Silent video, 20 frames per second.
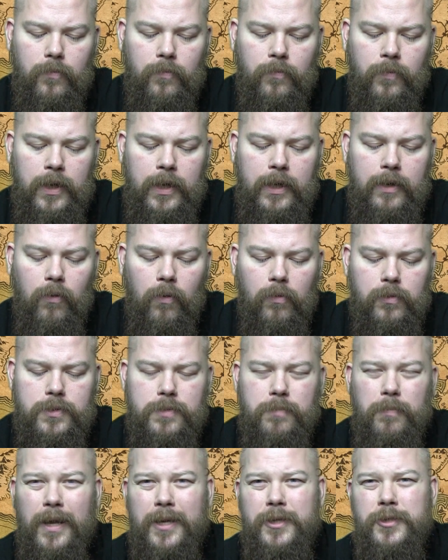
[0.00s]
We
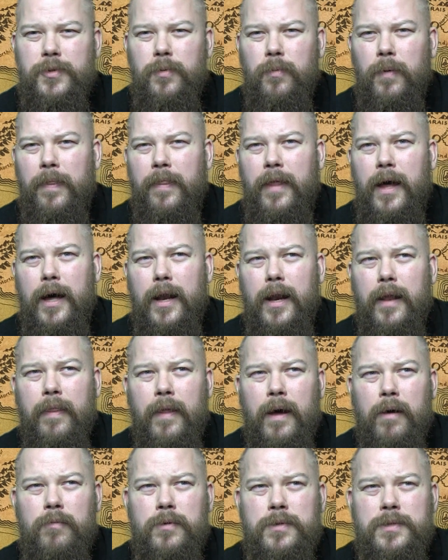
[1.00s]
also managed to win that,
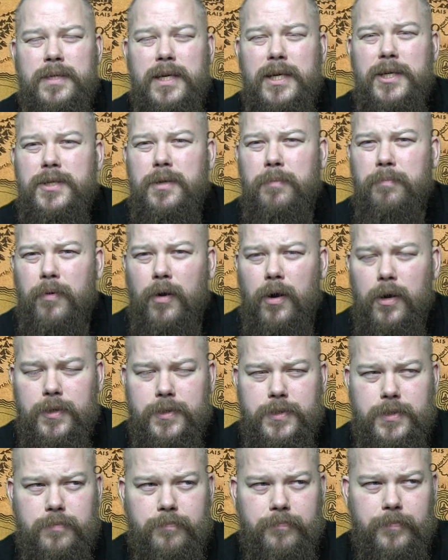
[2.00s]
and that was Seize the
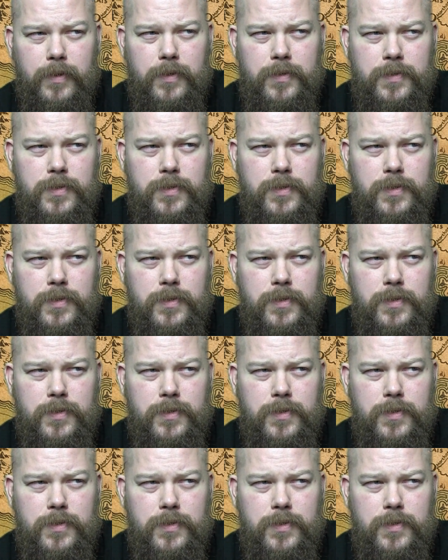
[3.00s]
Prize.